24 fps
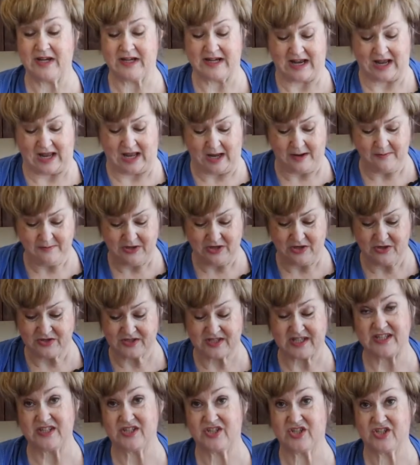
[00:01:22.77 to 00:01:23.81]
Now I'm
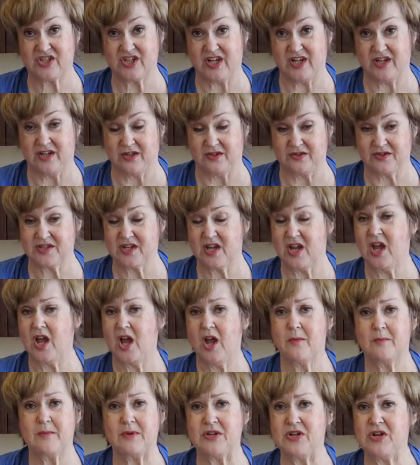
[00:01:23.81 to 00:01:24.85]
using shells,
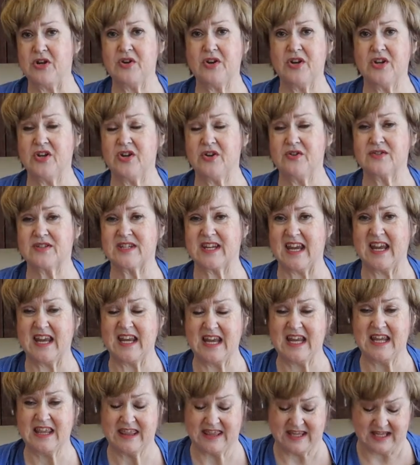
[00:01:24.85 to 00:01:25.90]
but you can use
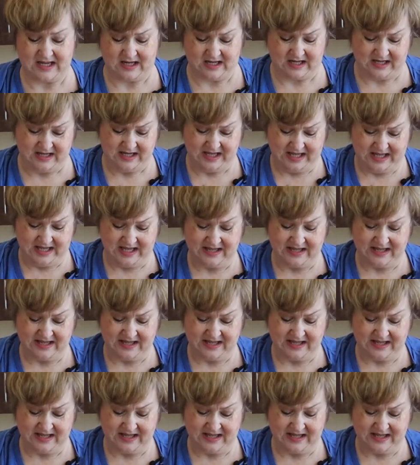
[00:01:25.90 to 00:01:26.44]
anything